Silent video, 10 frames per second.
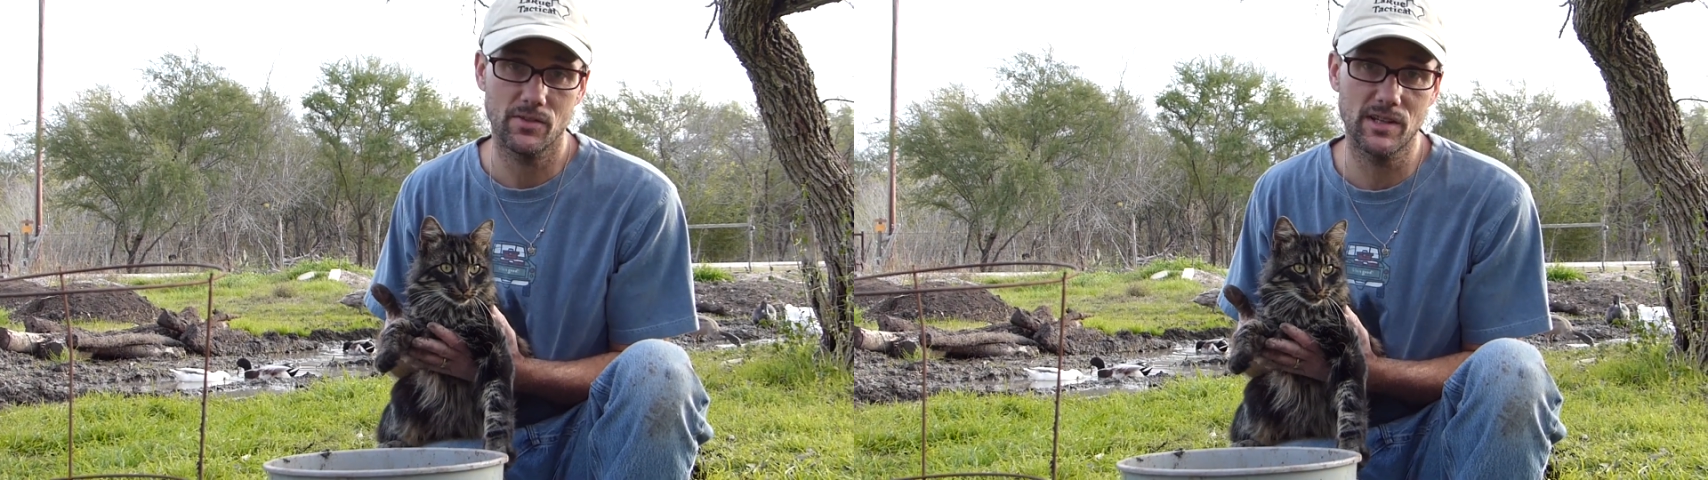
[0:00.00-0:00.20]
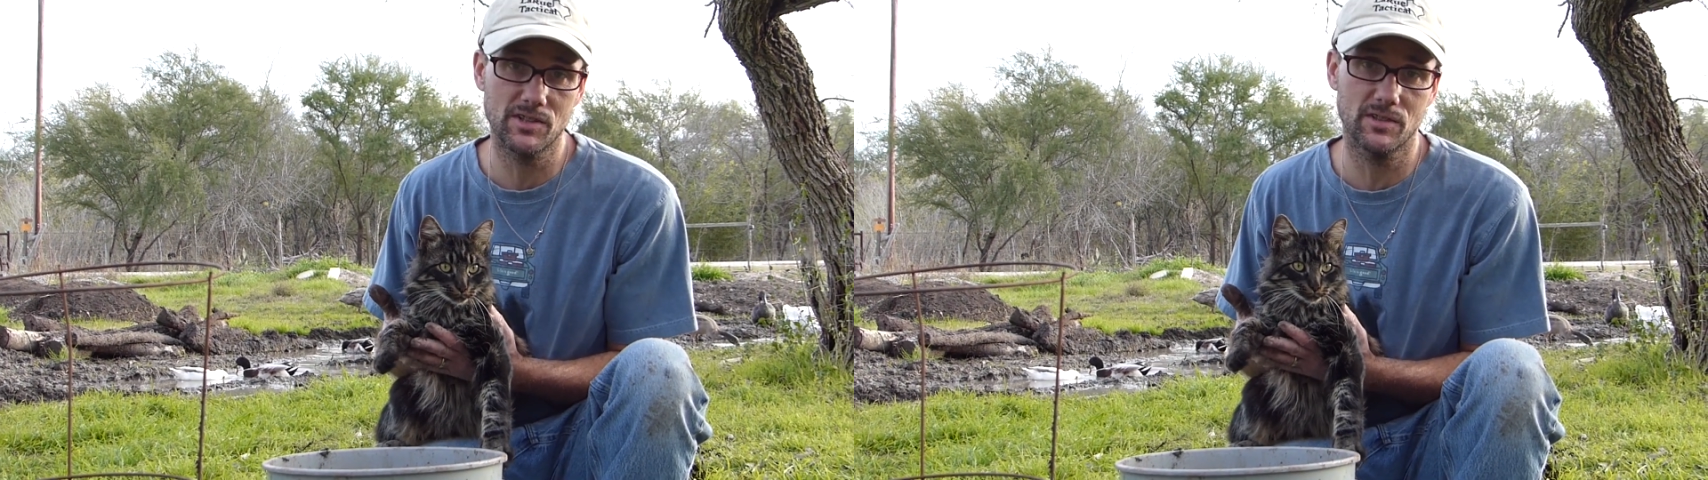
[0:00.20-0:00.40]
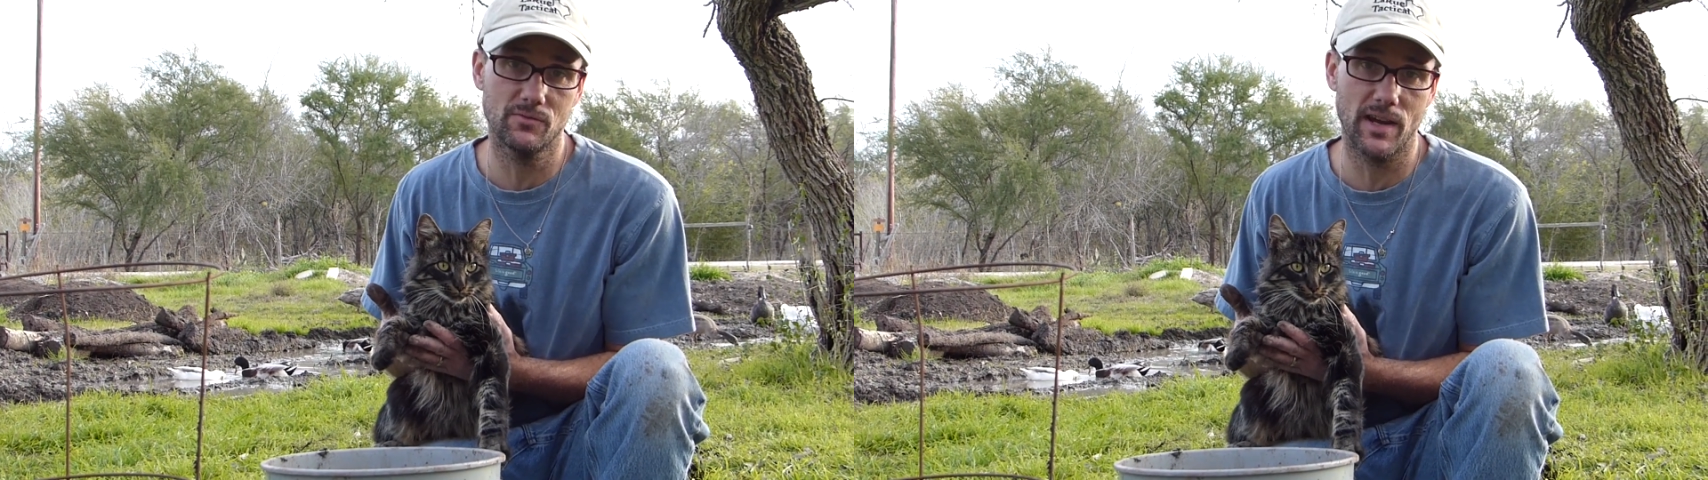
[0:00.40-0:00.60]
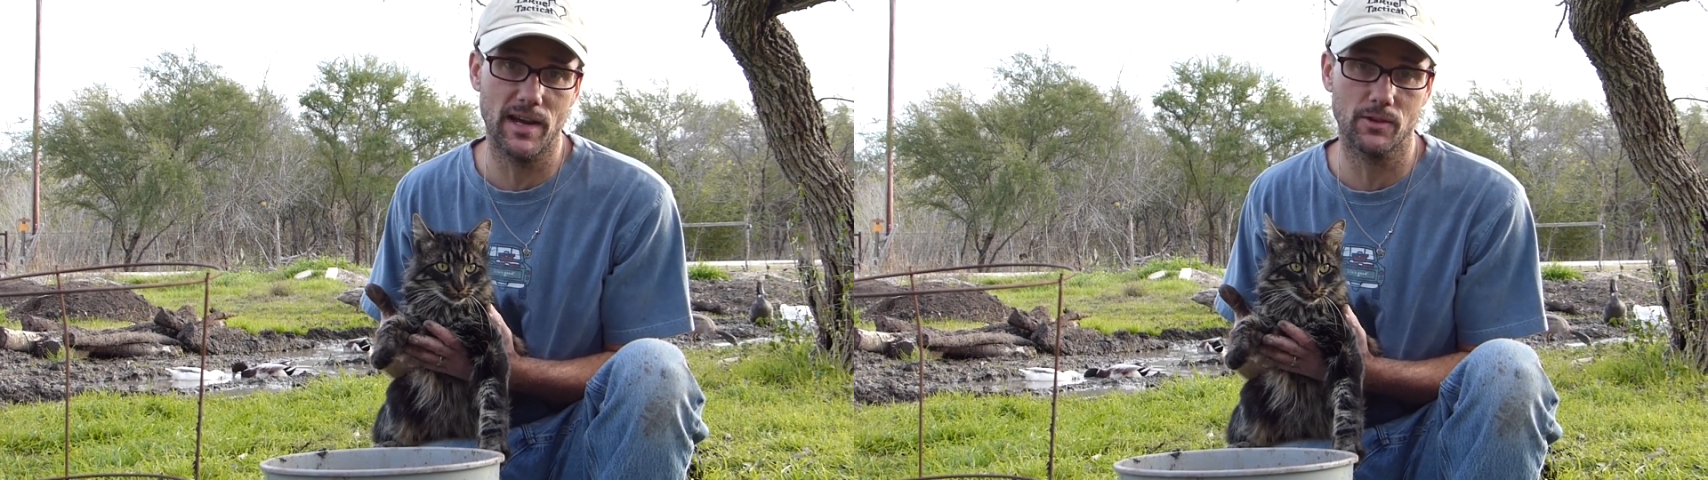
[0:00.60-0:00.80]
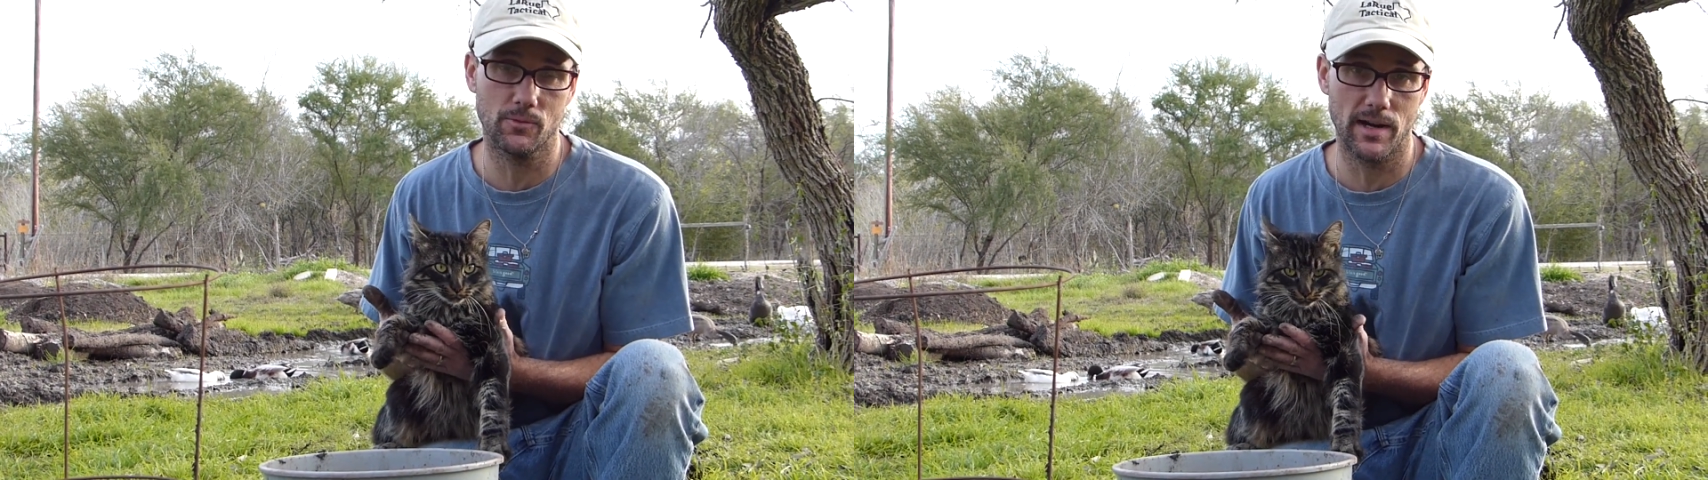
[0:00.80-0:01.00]
This, in
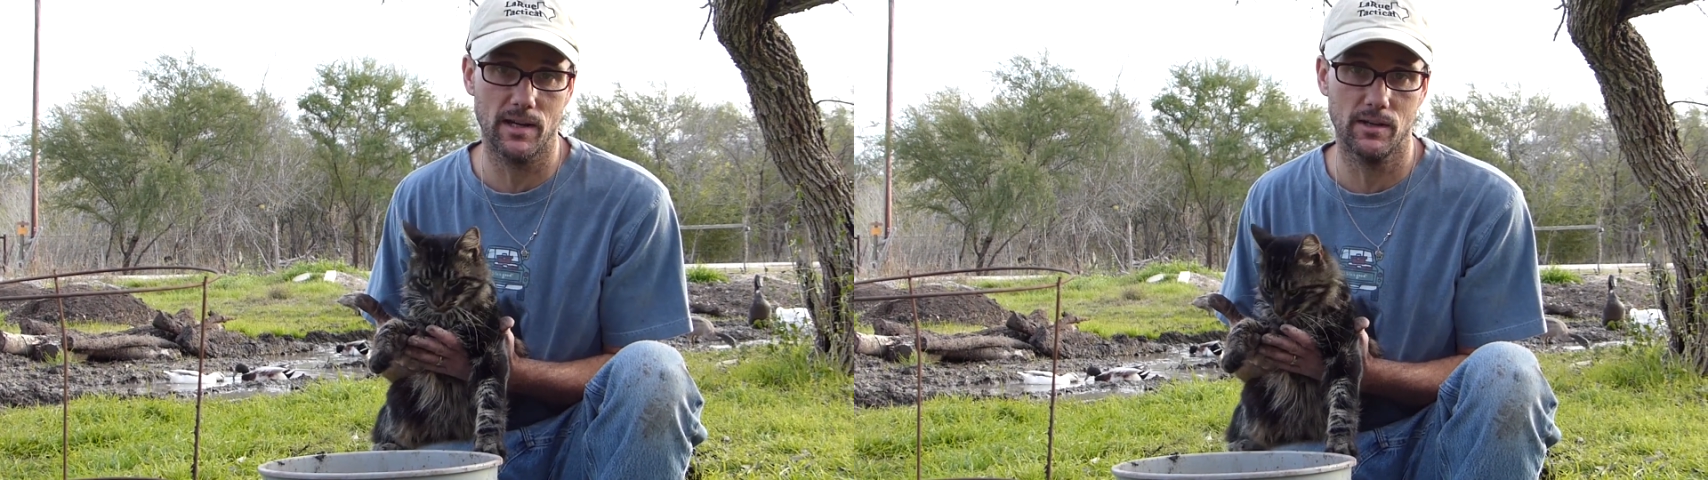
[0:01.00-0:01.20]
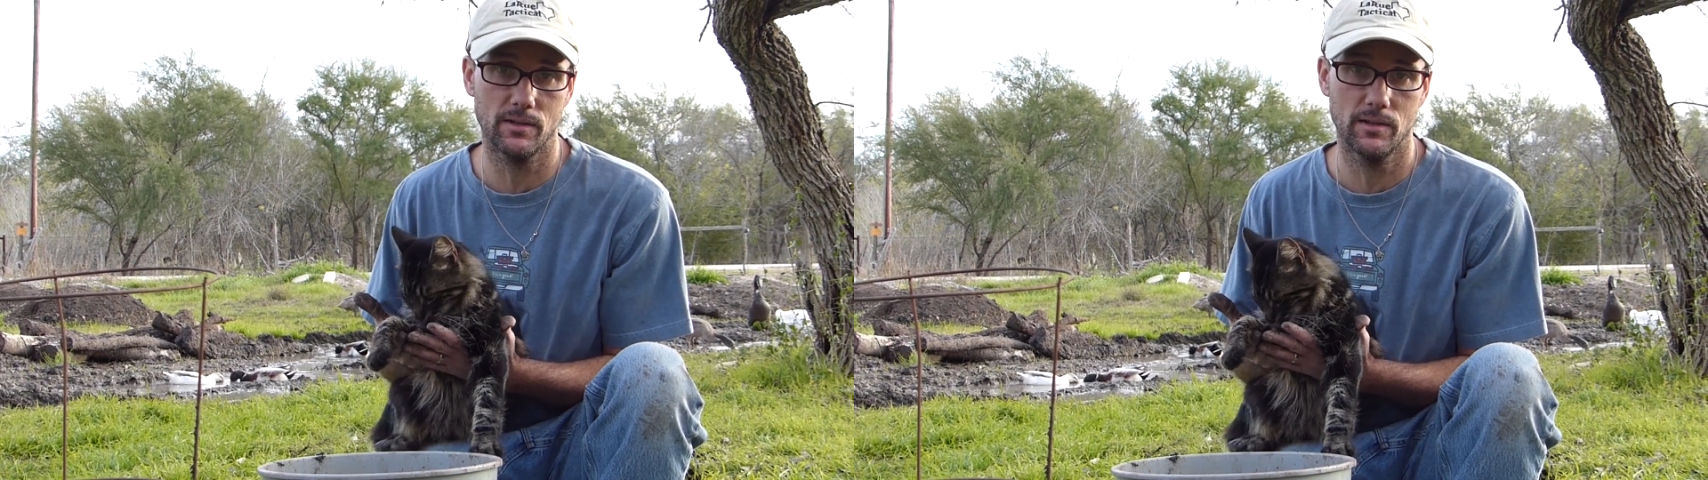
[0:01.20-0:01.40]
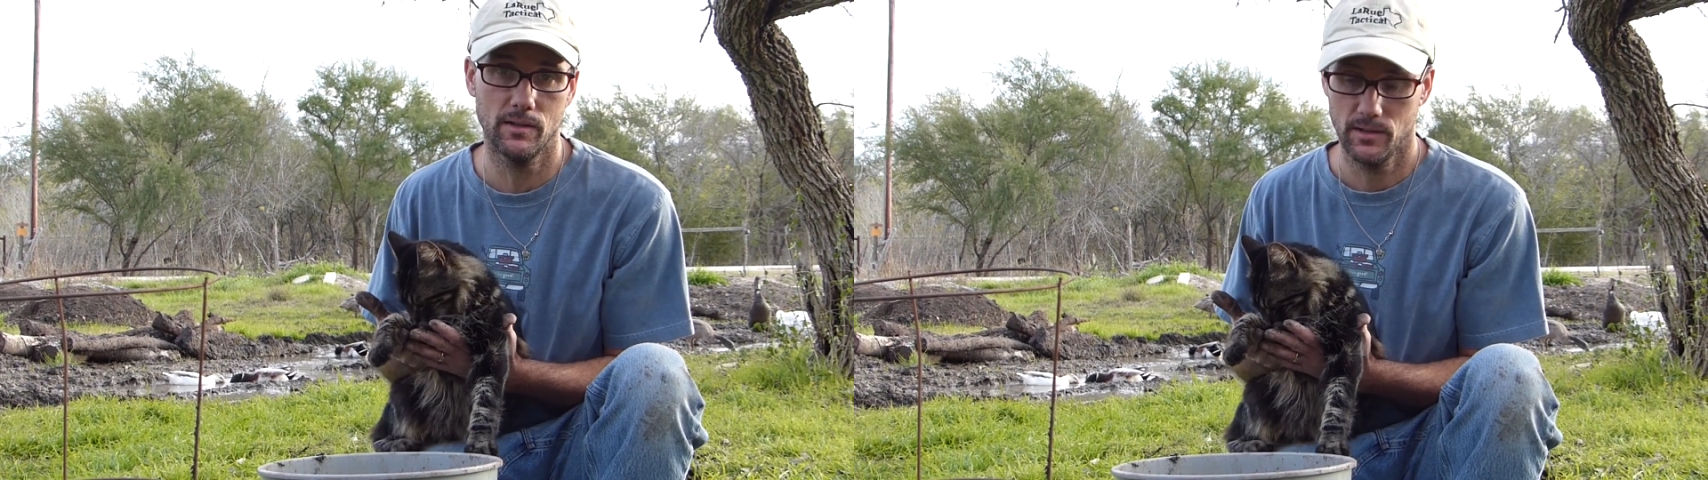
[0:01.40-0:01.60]
fact, right here